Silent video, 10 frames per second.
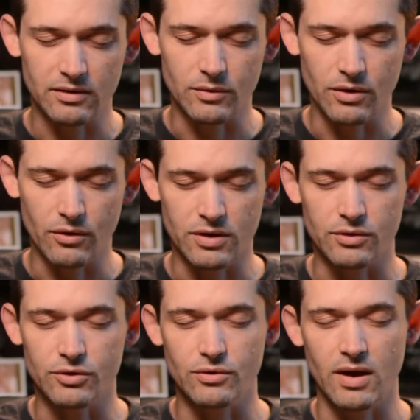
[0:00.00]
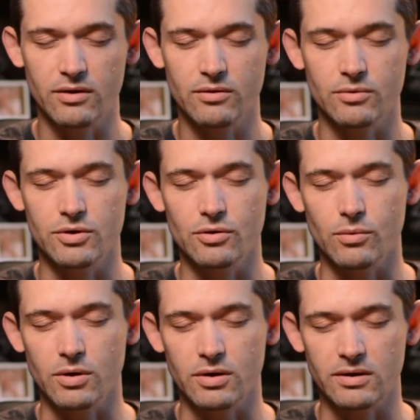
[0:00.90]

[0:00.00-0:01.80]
And we know that you do that through your word.